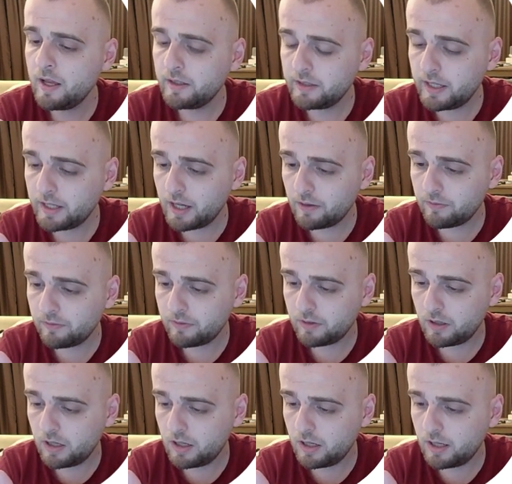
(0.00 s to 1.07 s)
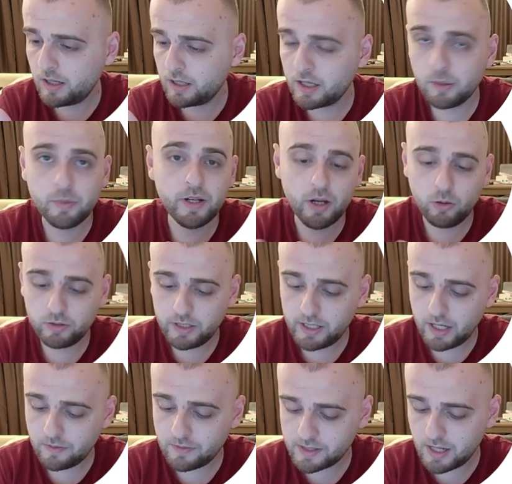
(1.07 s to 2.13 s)
they have Gabriel, they have
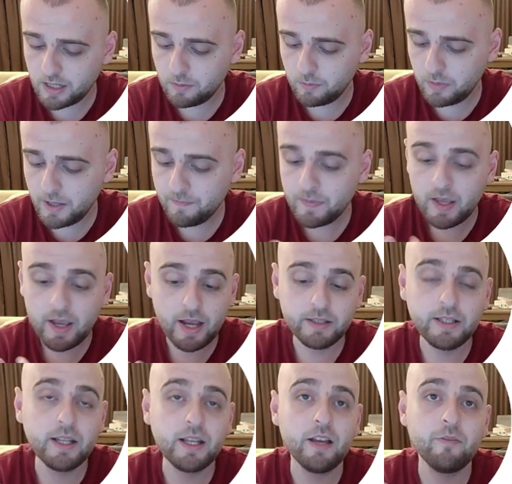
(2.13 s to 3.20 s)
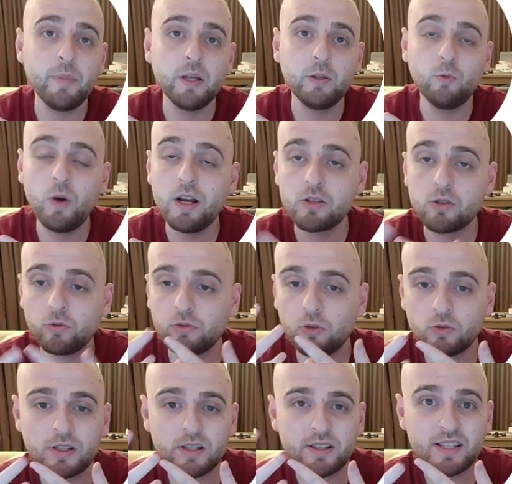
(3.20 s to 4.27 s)
Saliba, and they have Ben White. So those
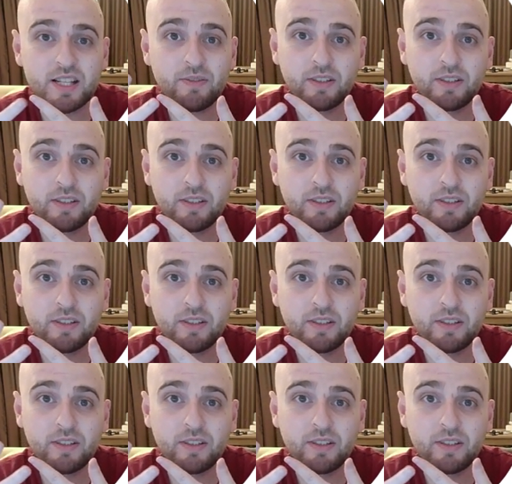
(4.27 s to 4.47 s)
are 7